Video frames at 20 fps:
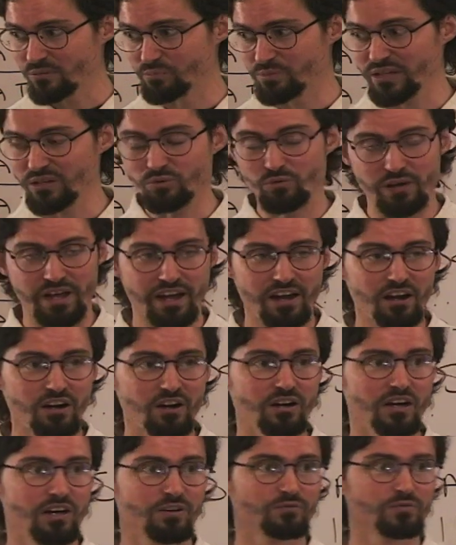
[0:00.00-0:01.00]

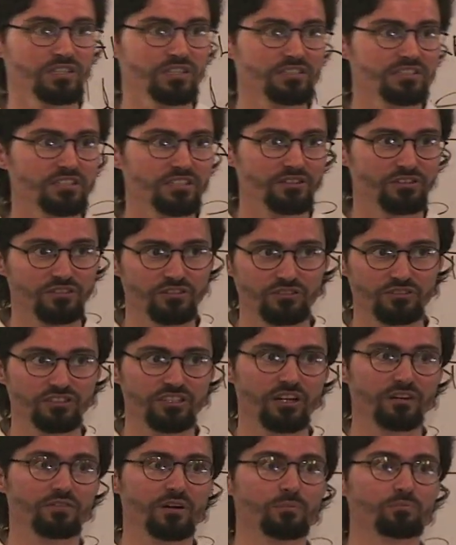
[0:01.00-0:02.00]
beware of considering
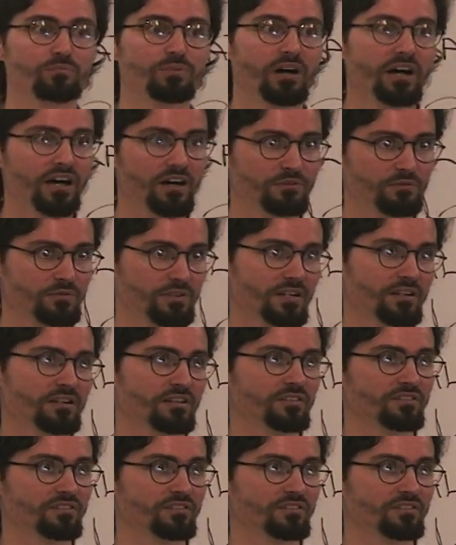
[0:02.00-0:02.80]
yourself above